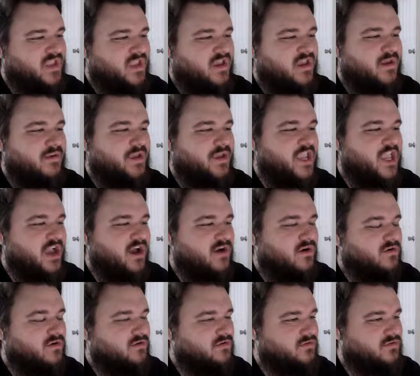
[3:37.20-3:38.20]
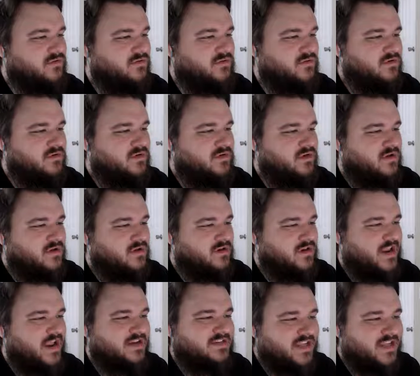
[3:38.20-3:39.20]
Here we go.
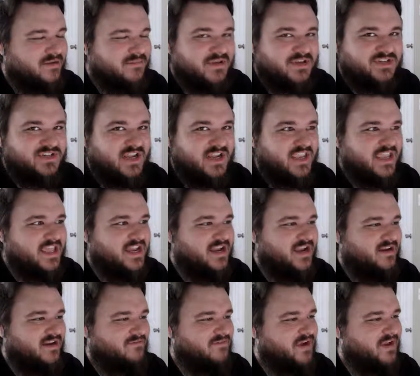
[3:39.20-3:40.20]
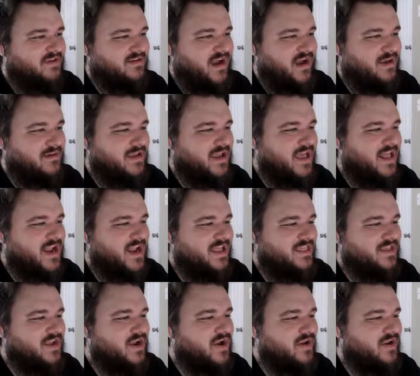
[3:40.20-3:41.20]
Now I just gotta make sure I get enough. I, I got out of
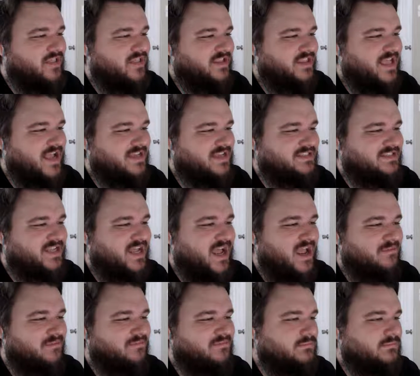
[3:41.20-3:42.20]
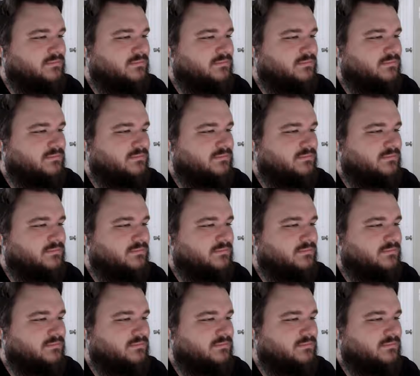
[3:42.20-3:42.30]
there early last time.